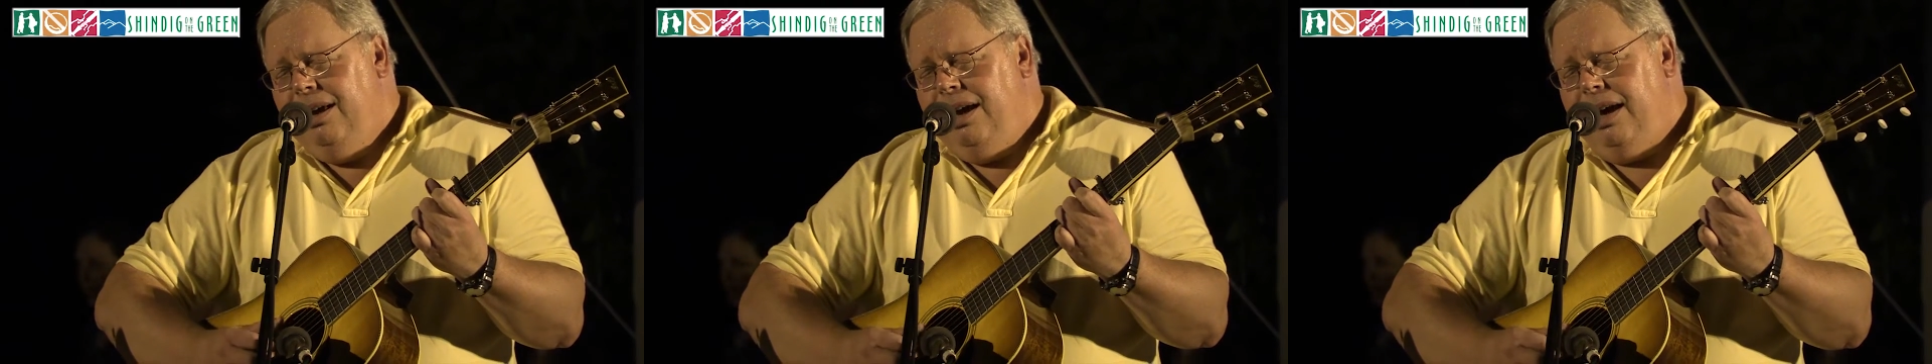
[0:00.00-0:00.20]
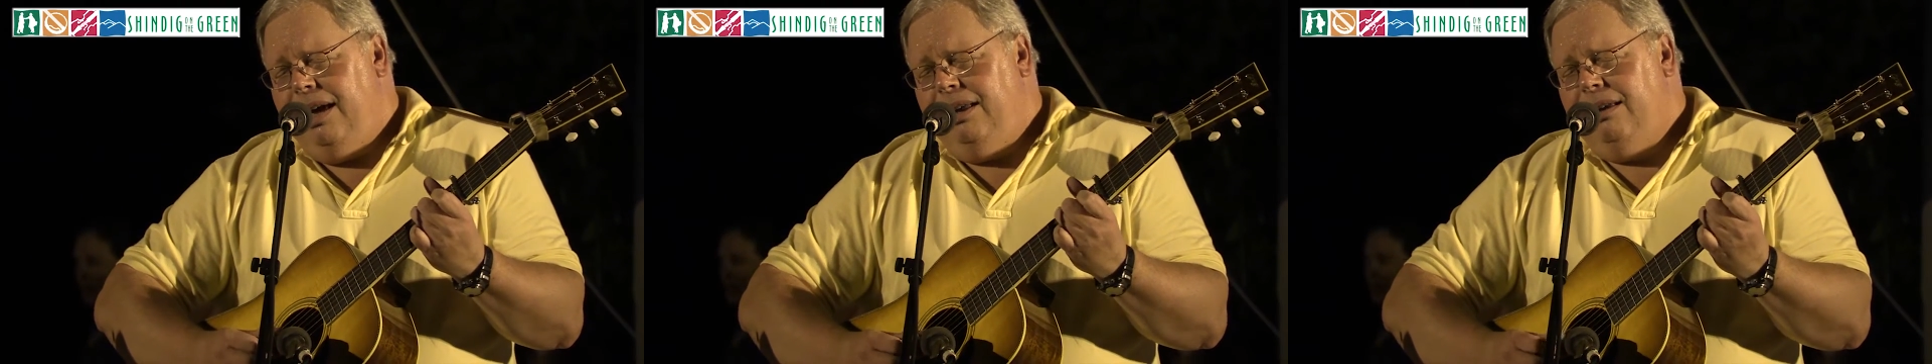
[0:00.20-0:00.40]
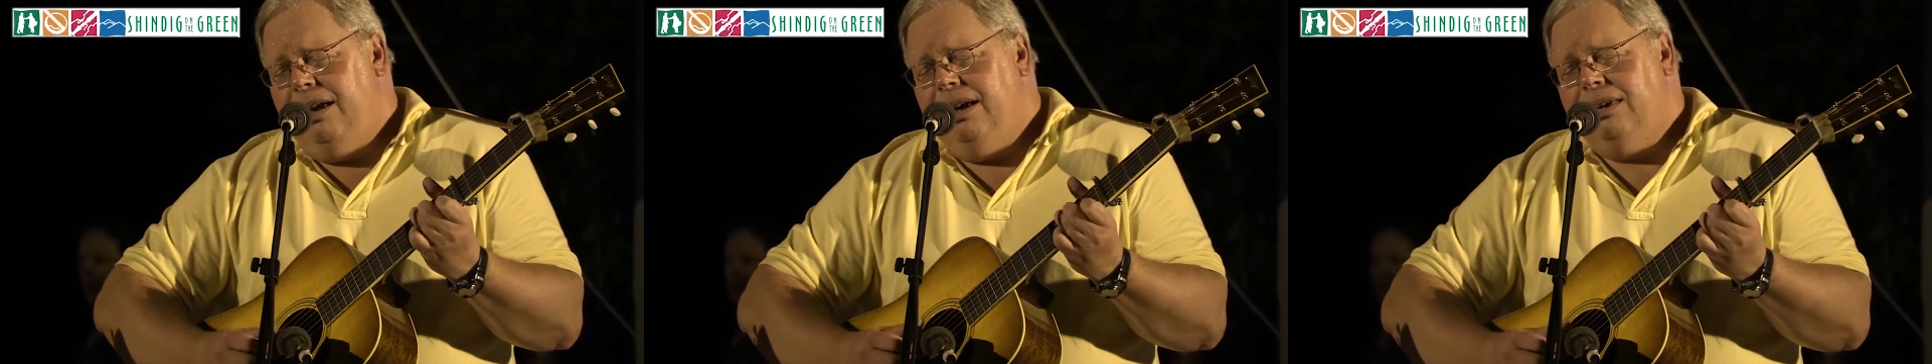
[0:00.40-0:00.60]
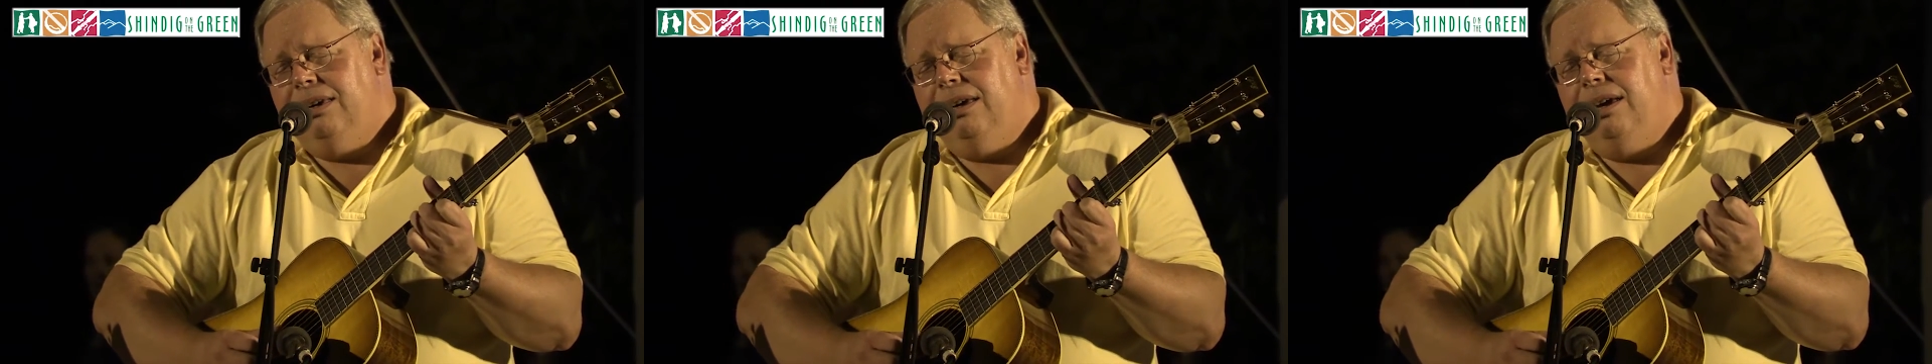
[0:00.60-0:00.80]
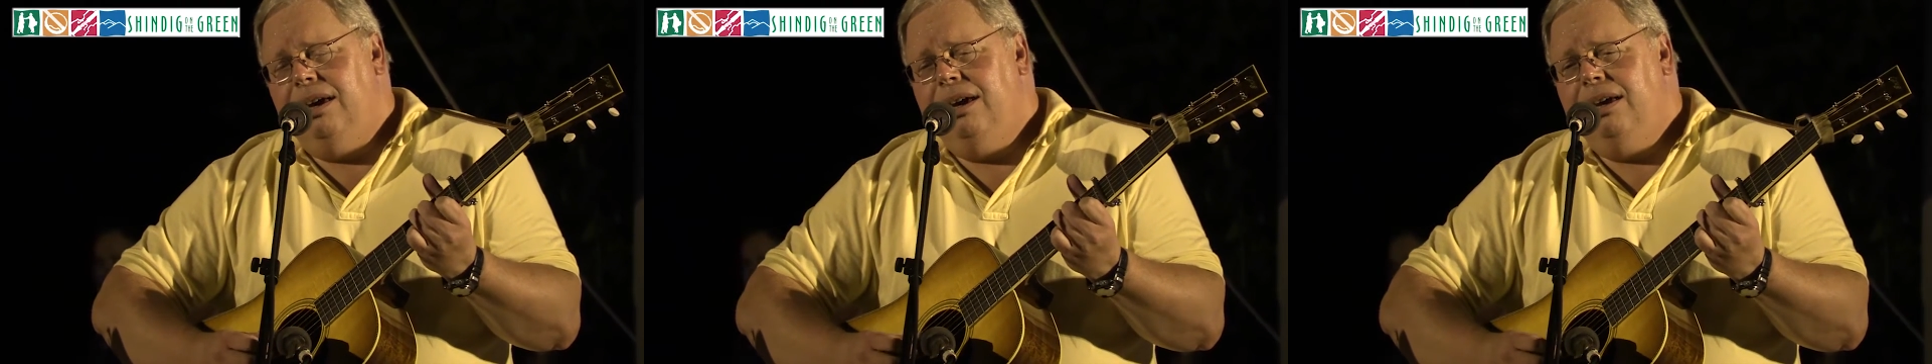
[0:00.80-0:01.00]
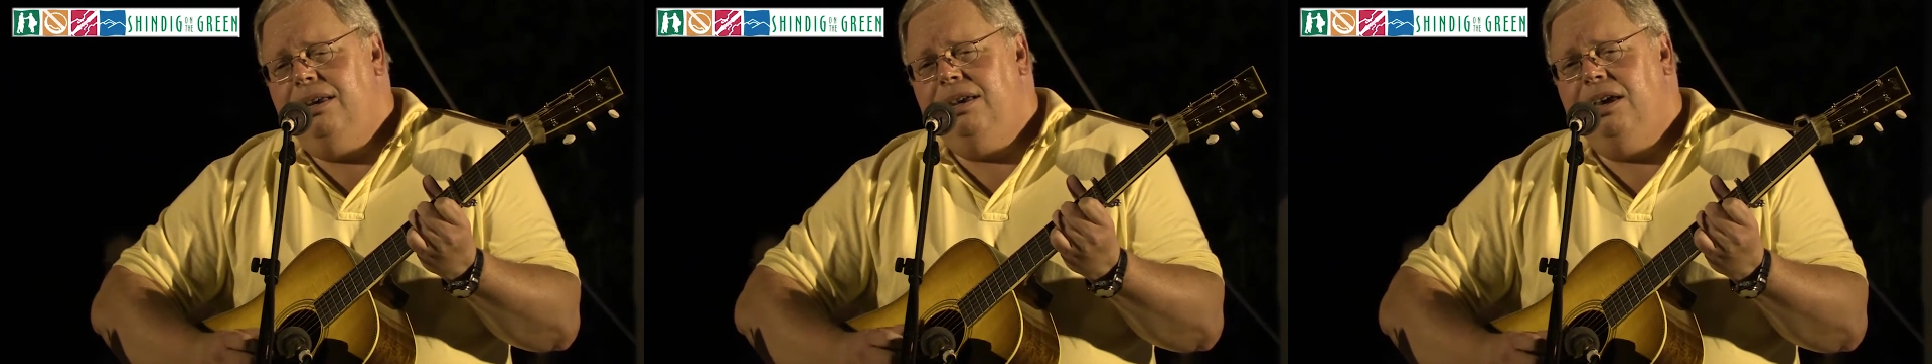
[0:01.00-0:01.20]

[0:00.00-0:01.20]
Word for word: And I can't